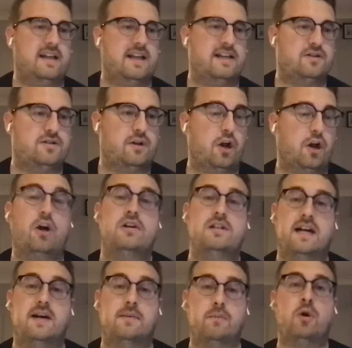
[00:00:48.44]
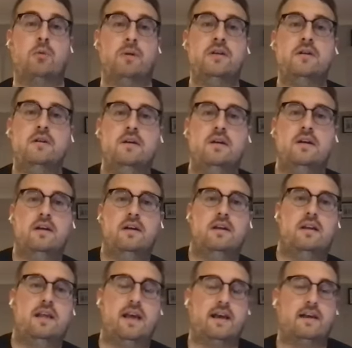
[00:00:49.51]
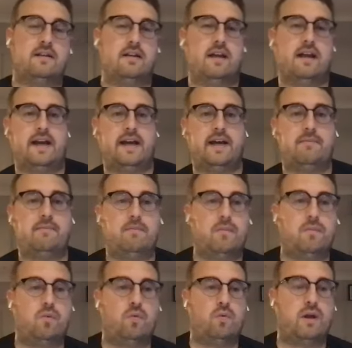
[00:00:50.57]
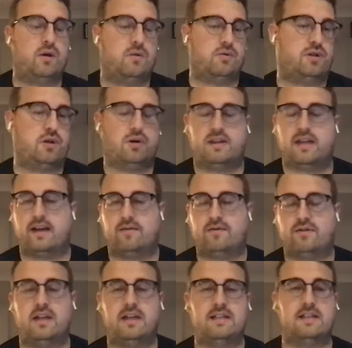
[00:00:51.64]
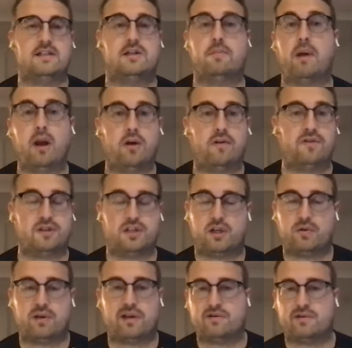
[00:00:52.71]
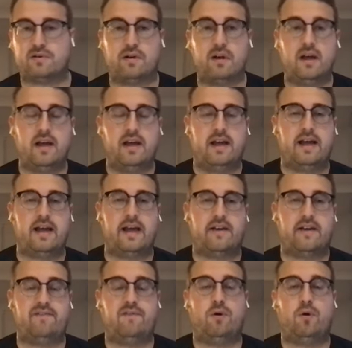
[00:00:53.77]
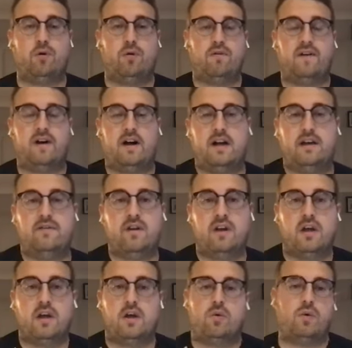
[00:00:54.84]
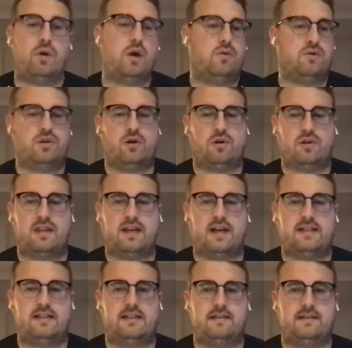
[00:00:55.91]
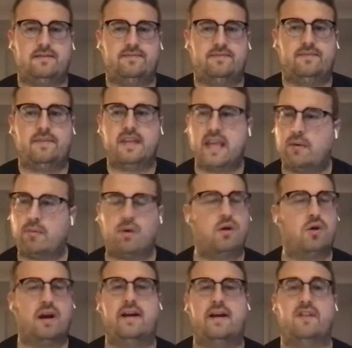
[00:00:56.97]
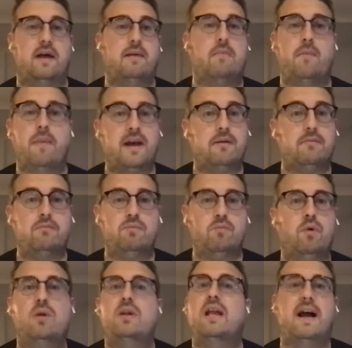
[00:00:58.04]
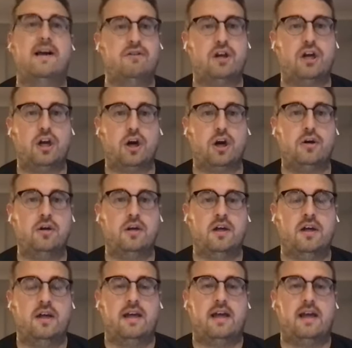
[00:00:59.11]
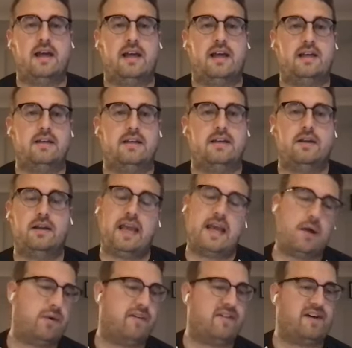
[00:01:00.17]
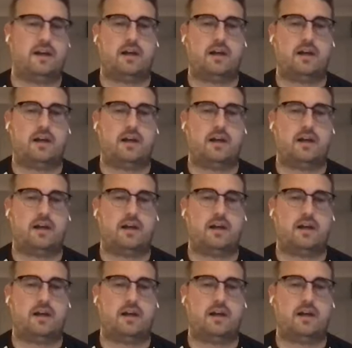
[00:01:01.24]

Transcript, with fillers: It's a long time coming. Yeah. Um, we always thought that, obviously, since the playoff in 2004 uh, or 5, we always thought that yeah, we're going to have that momentum. We'll carry it on. And yeah, we've